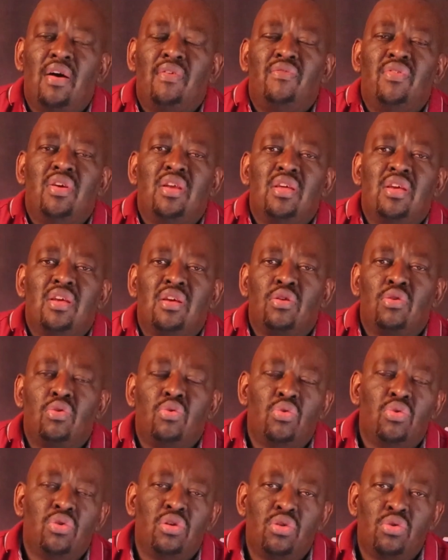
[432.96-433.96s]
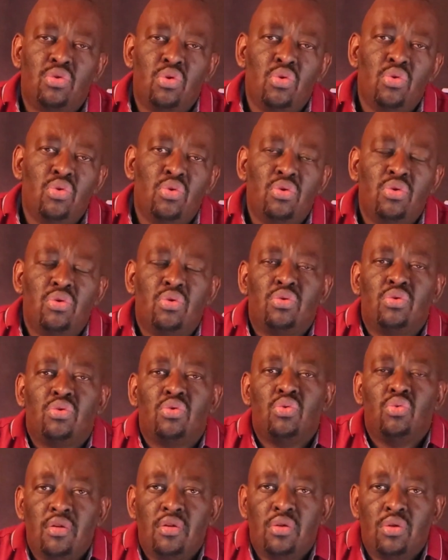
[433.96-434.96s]
a very good tool
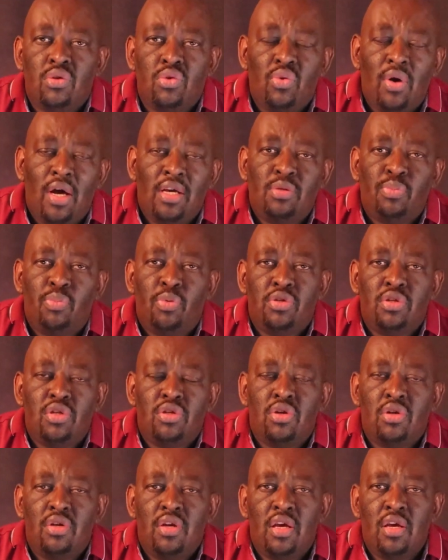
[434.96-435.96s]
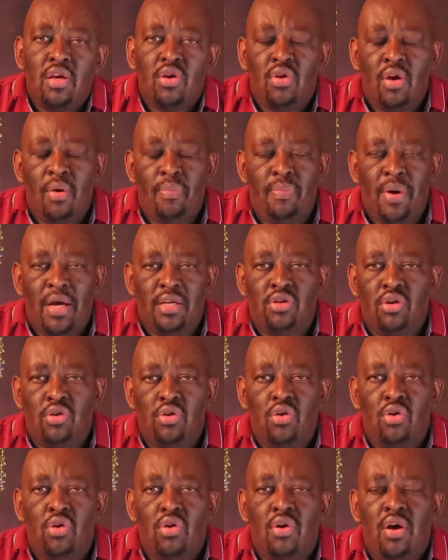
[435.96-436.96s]
towards positioning your
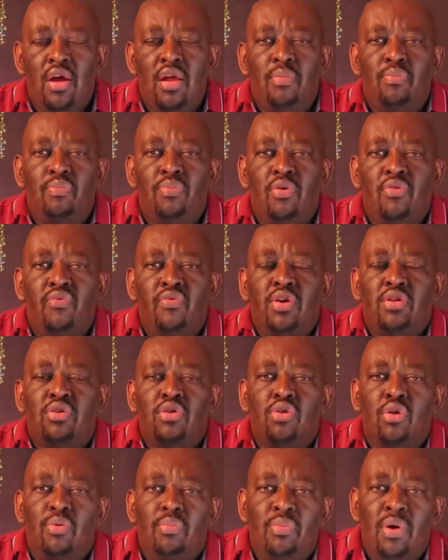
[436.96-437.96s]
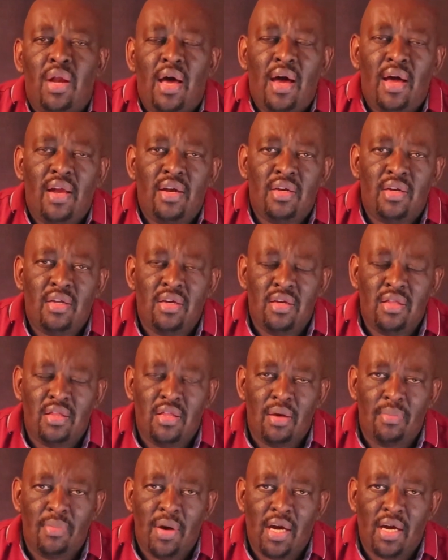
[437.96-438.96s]
personal and professional brand in
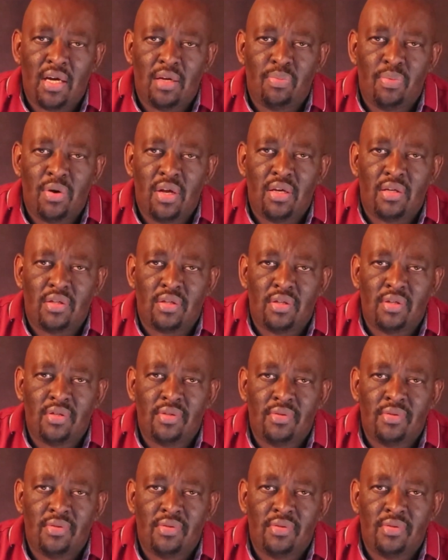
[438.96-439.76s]
the marketplace.